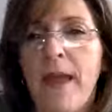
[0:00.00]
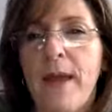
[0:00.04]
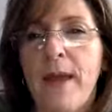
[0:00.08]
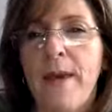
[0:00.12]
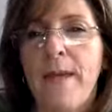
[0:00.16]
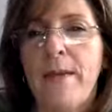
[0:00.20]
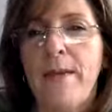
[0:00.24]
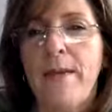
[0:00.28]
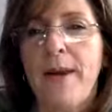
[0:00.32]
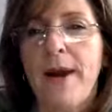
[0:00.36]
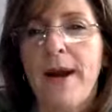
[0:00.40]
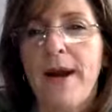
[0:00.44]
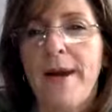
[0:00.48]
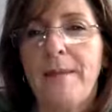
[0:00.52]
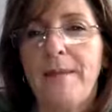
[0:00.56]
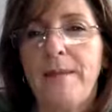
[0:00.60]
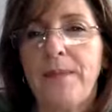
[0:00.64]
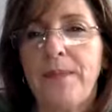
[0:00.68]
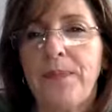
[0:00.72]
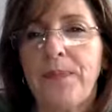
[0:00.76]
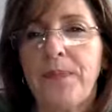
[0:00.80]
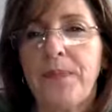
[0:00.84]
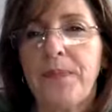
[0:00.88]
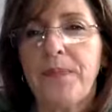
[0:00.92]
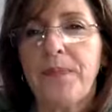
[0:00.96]
But
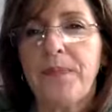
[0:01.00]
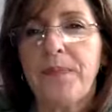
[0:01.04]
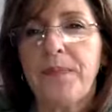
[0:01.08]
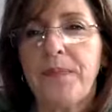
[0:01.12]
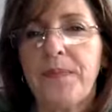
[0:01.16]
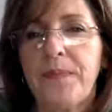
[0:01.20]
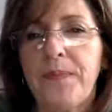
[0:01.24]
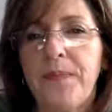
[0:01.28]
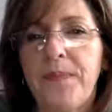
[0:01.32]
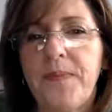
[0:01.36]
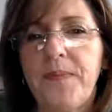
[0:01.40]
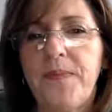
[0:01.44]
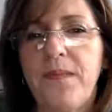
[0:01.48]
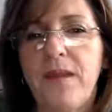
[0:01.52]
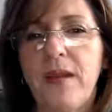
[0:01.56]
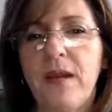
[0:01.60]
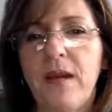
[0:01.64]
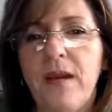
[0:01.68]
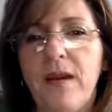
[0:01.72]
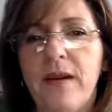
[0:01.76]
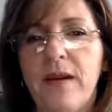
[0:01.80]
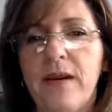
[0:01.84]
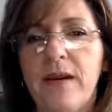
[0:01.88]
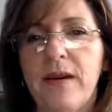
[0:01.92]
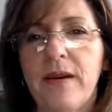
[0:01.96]

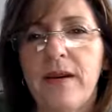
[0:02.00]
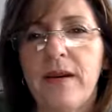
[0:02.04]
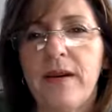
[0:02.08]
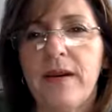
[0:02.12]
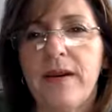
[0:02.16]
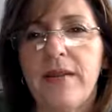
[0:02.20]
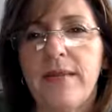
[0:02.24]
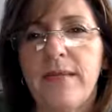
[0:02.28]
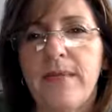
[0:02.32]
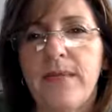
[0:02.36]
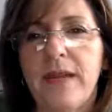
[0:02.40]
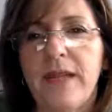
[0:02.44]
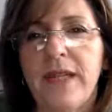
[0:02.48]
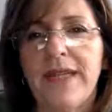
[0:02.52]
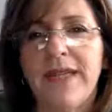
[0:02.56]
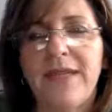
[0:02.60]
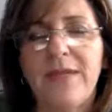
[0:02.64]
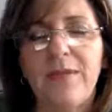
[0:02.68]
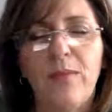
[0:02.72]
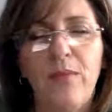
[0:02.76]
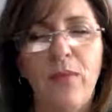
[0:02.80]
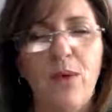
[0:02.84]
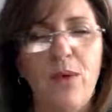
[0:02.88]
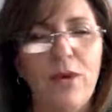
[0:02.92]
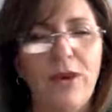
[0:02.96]
um, it's
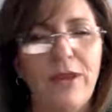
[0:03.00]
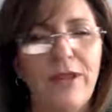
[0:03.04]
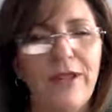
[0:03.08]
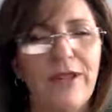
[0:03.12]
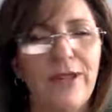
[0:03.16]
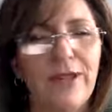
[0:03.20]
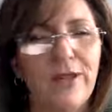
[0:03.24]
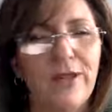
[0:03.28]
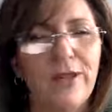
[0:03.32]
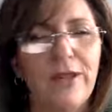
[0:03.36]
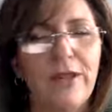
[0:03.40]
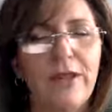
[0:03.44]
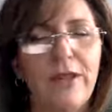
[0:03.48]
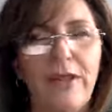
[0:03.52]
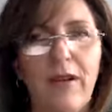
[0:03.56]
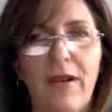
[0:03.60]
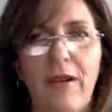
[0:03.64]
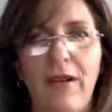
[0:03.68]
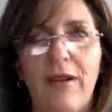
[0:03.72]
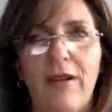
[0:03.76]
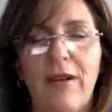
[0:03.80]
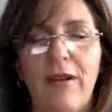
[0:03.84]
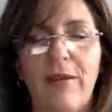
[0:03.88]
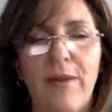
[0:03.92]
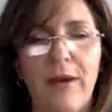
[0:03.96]
important, you know, to
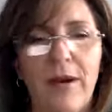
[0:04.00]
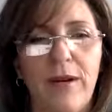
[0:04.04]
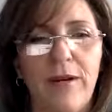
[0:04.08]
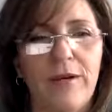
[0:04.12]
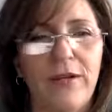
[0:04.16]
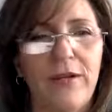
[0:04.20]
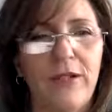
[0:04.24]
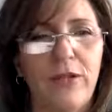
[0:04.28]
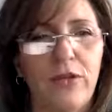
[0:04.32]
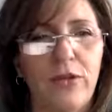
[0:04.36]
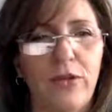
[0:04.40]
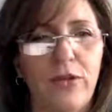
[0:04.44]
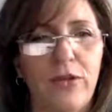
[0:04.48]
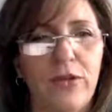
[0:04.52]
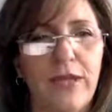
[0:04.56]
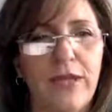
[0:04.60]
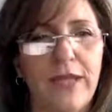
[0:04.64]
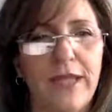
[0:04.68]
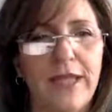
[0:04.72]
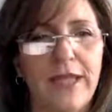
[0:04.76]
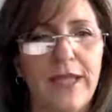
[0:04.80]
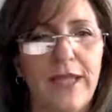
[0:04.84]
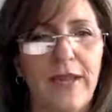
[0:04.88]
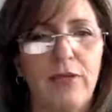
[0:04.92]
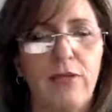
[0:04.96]
talk about the truth and
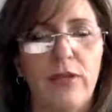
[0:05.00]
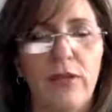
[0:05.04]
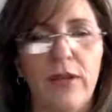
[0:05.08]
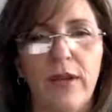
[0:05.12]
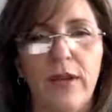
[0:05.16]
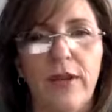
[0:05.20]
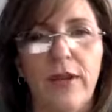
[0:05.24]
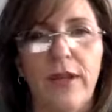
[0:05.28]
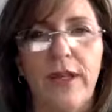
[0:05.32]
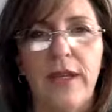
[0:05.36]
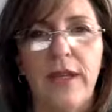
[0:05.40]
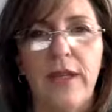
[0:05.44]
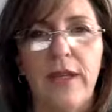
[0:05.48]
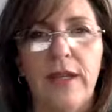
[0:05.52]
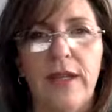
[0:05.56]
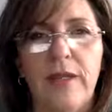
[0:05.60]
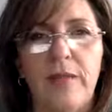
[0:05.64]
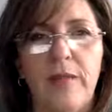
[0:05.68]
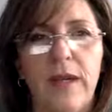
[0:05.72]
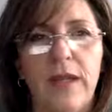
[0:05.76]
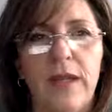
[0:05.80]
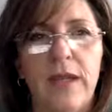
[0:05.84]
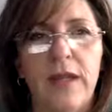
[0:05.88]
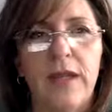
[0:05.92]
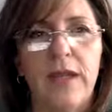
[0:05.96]
say real things
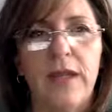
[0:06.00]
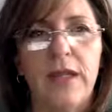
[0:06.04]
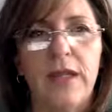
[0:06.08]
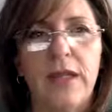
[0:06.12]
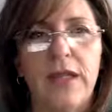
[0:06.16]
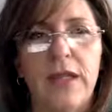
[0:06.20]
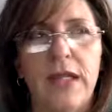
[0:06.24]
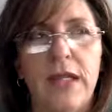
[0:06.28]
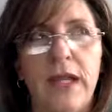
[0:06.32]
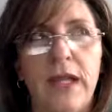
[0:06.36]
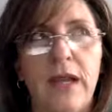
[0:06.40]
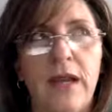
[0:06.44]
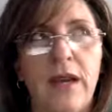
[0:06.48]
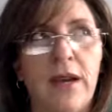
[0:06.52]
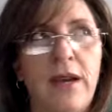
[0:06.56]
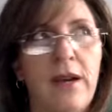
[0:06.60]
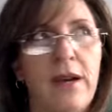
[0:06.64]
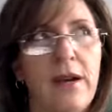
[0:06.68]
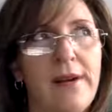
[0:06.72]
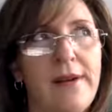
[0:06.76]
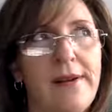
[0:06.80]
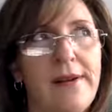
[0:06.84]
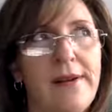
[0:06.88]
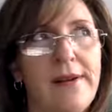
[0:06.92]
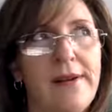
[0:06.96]
because
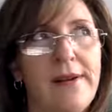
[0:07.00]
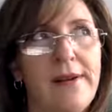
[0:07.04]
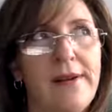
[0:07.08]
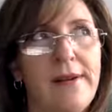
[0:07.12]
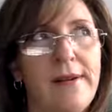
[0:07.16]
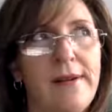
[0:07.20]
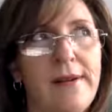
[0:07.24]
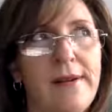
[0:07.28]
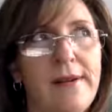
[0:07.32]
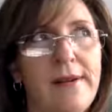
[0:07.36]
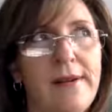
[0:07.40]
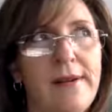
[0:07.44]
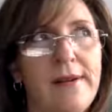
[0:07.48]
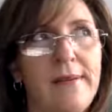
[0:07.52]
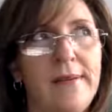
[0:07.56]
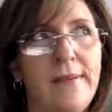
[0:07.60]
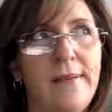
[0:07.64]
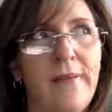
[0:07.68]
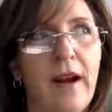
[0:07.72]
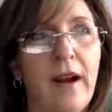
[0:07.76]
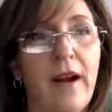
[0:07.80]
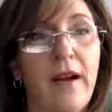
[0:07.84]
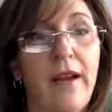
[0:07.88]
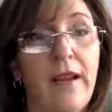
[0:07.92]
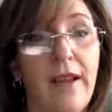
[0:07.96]
uh,
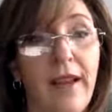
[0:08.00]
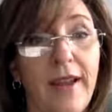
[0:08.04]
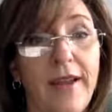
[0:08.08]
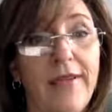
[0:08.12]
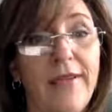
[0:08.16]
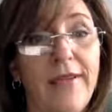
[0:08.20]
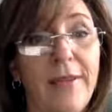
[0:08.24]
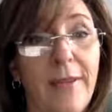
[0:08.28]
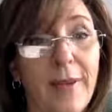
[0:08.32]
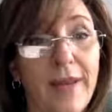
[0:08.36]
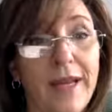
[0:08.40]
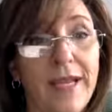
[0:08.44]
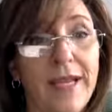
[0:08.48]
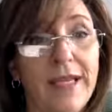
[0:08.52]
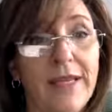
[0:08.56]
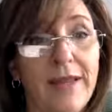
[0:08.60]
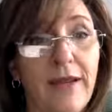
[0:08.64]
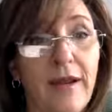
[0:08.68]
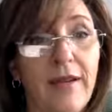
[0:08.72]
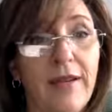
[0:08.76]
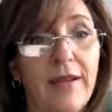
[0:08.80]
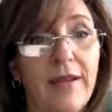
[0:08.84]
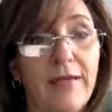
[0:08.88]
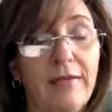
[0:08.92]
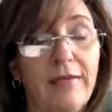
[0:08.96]
our life depends
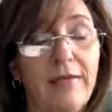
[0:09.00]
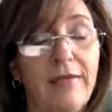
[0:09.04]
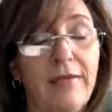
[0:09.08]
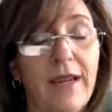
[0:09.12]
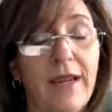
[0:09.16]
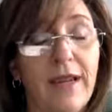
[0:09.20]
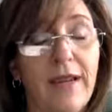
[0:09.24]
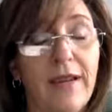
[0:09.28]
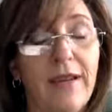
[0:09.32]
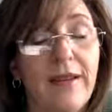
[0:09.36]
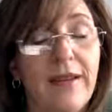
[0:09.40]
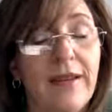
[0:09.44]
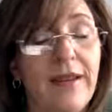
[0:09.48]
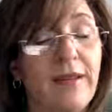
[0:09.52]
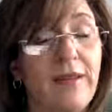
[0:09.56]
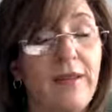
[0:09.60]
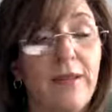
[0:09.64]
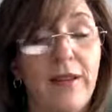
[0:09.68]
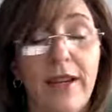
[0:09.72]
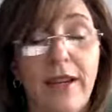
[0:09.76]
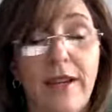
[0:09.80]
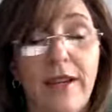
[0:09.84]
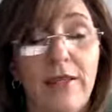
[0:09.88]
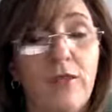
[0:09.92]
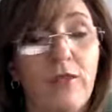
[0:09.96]
on it. And, and,
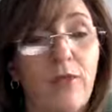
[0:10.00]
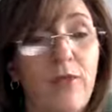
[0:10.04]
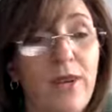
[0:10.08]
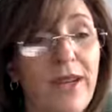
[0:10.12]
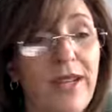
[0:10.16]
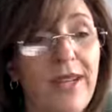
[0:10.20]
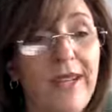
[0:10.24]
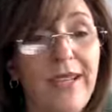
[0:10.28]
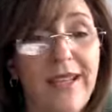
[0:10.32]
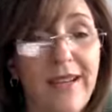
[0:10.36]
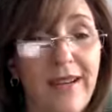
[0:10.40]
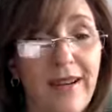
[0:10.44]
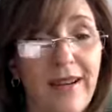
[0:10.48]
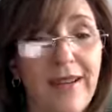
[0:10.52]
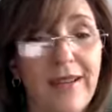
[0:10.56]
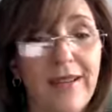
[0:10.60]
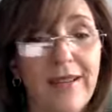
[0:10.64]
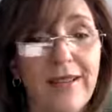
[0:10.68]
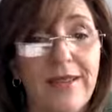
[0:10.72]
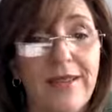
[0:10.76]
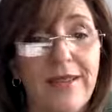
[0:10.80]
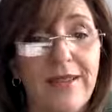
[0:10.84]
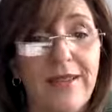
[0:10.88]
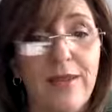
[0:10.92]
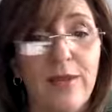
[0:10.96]
and it really
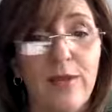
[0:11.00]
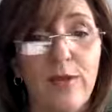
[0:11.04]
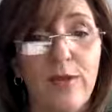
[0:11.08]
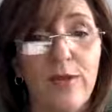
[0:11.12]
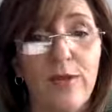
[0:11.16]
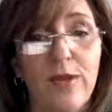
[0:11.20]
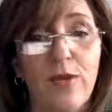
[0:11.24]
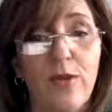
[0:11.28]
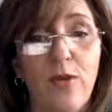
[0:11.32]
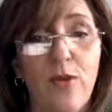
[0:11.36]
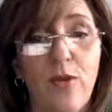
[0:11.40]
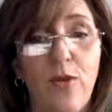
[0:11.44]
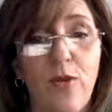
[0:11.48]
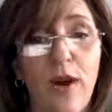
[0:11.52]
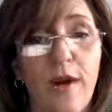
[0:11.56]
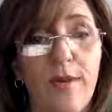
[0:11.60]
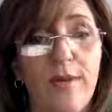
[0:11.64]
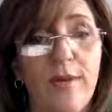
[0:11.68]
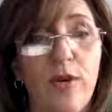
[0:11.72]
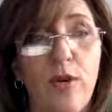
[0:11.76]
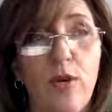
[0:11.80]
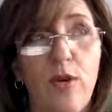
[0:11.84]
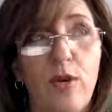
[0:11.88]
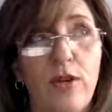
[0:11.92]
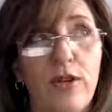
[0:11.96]
does, you know. So I'm
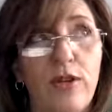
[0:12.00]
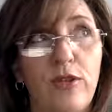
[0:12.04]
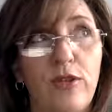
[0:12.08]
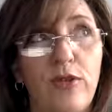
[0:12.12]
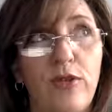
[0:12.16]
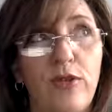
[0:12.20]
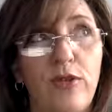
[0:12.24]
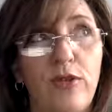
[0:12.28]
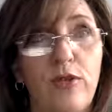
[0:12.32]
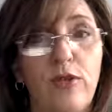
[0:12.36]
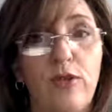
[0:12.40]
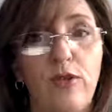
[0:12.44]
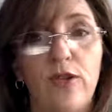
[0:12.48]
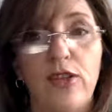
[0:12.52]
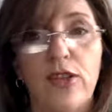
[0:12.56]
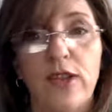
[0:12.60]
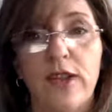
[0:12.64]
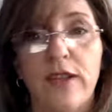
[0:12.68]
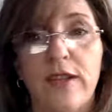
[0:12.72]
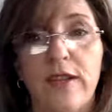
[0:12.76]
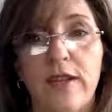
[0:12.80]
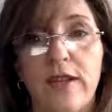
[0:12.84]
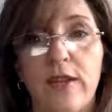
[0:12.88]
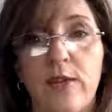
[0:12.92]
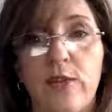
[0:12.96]
going to, to
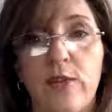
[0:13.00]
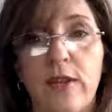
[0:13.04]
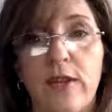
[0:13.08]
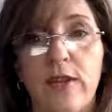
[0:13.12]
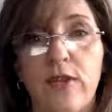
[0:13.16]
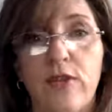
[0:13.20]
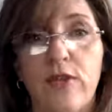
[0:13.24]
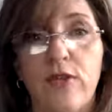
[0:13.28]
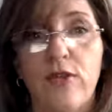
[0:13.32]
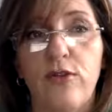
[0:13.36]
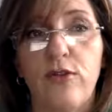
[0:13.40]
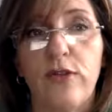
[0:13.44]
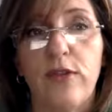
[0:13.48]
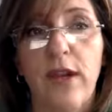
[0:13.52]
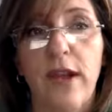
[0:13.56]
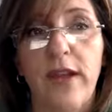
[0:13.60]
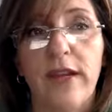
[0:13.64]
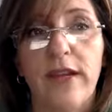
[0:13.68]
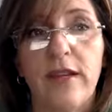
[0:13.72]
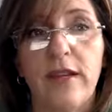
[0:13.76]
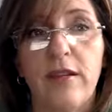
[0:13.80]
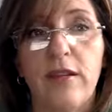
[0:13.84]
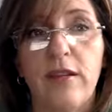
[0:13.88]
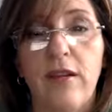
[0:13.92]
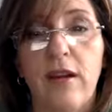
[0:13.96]
share this whether you
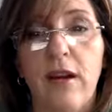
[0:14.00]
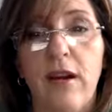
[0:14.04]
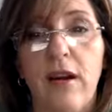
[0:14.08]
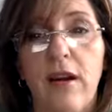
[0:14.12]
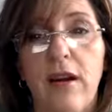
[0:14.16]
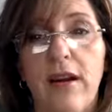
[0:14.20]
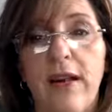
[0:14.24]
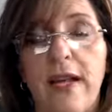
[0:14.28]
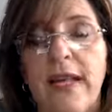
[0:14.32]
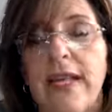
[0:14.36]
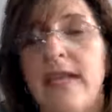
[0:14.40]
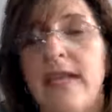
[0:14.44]
like it or not.